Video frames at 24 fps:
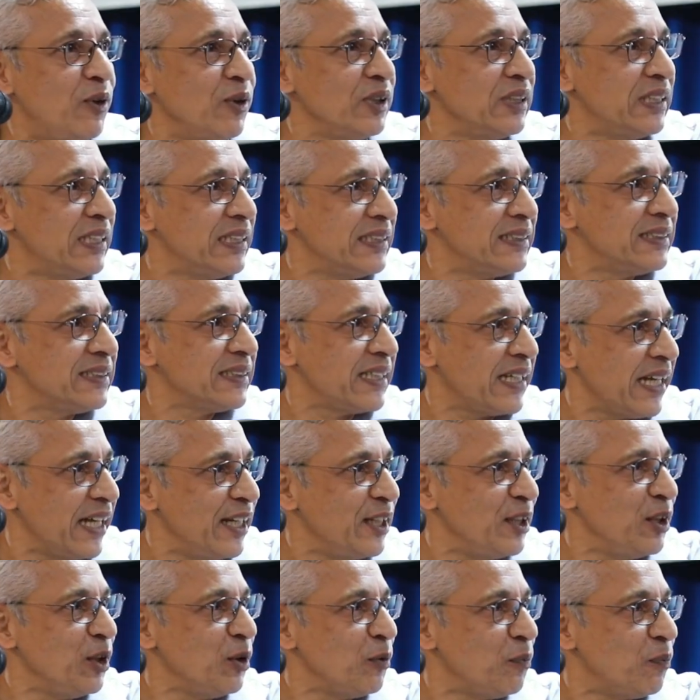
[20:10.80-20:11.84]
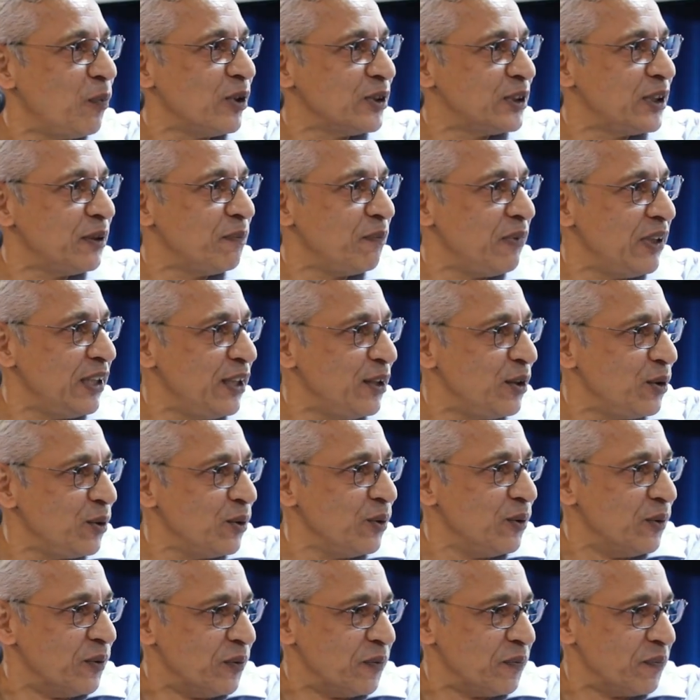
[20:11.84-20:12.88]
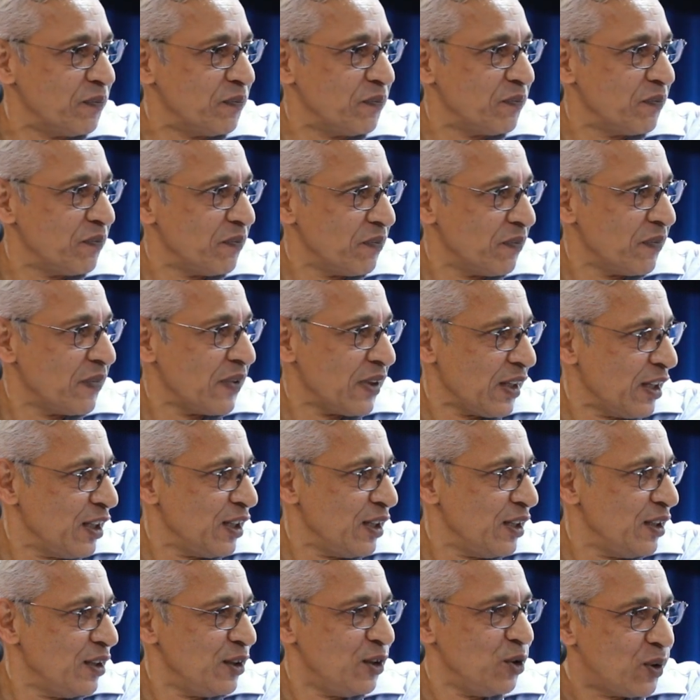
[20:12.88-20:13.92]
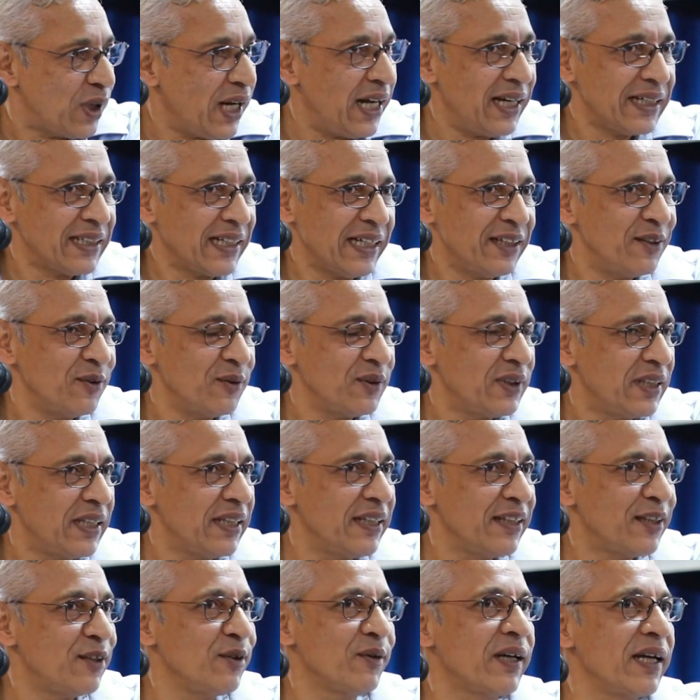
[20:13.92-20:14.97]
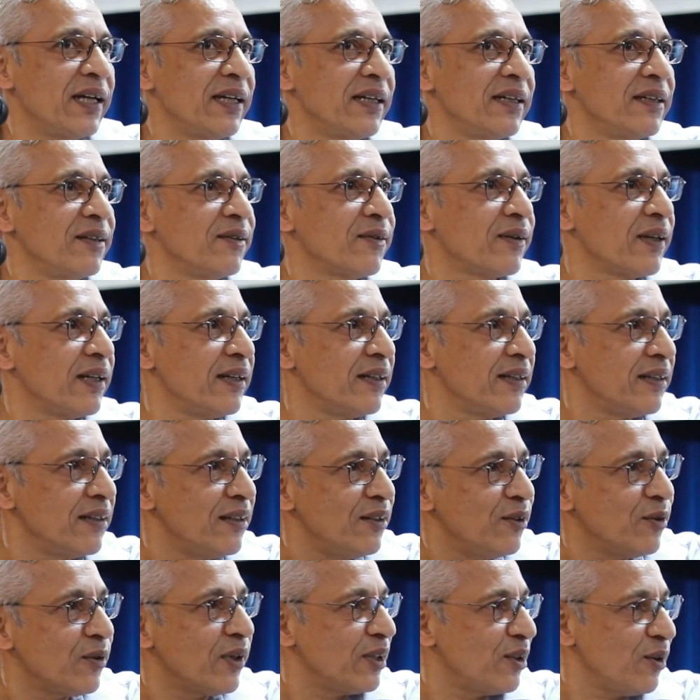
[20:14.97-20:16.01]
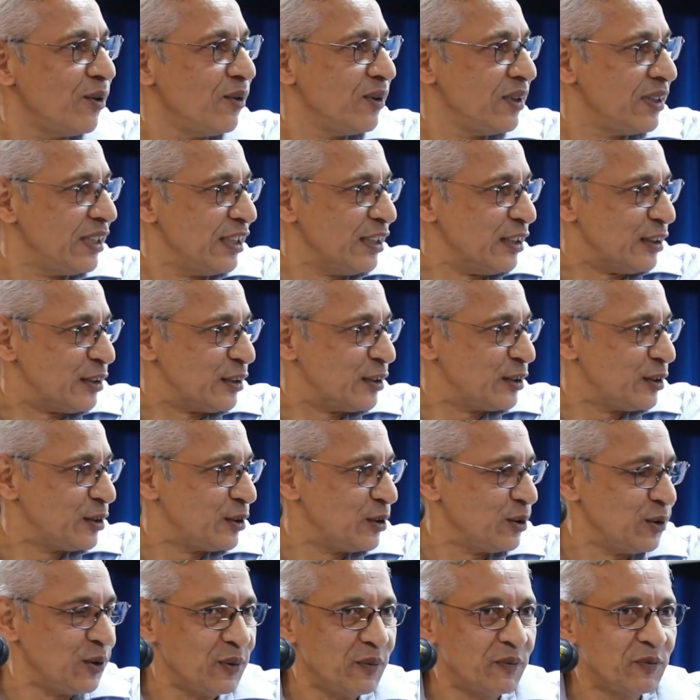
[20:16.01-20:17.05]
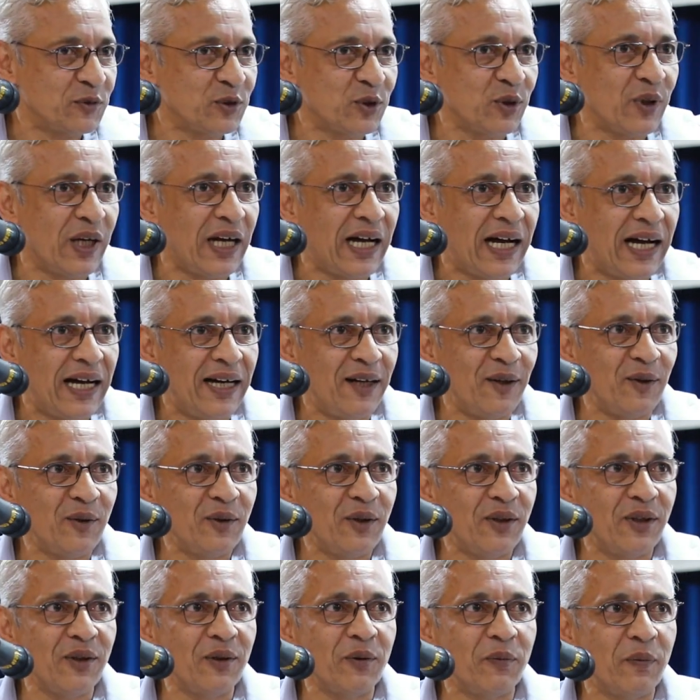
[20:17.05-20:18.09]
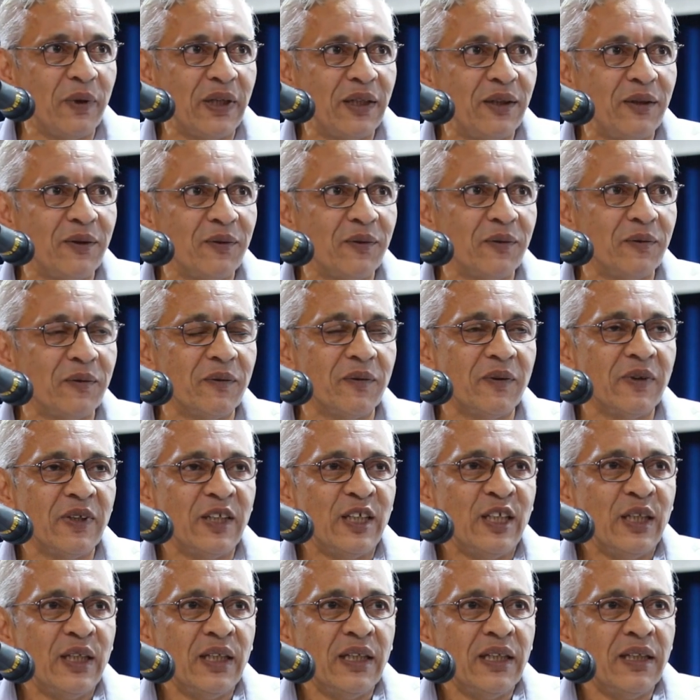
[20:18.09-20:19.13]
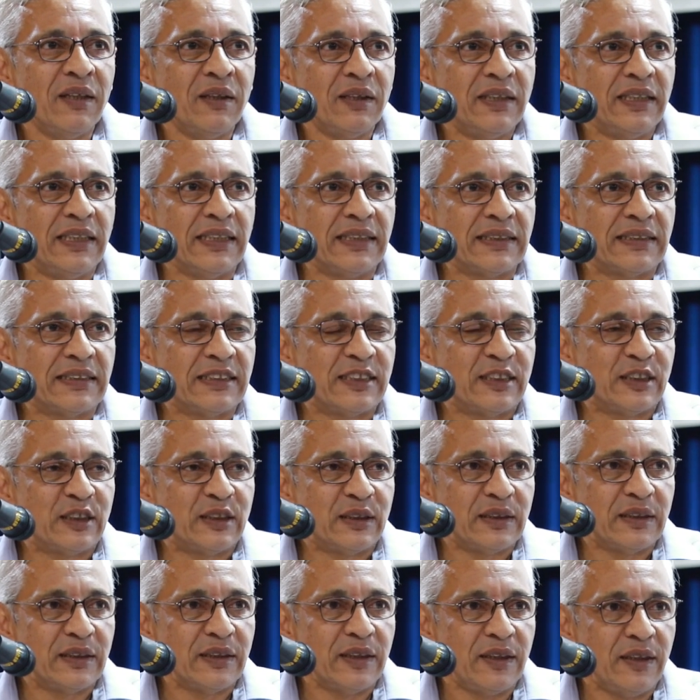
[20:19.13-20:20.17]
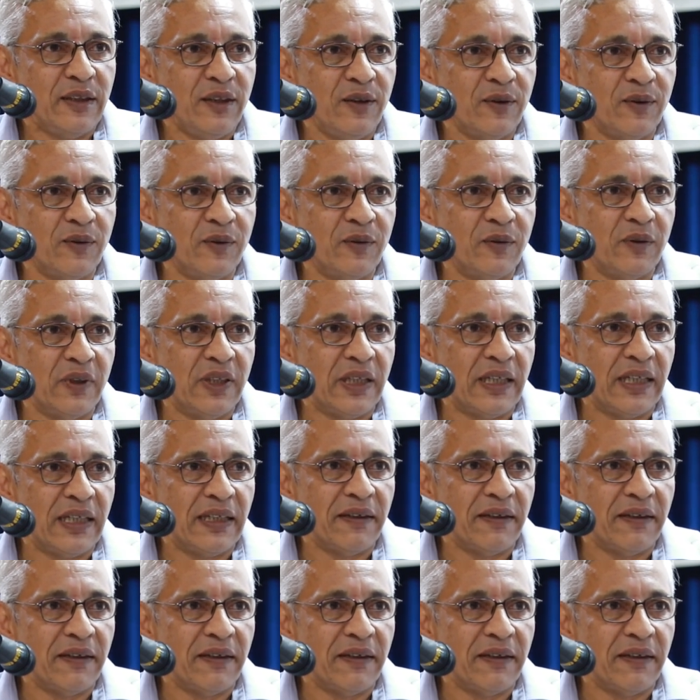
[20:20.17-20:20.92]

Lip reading: all this can you possibly do? You can't. I don't think you can look at all this. So how do you, this new,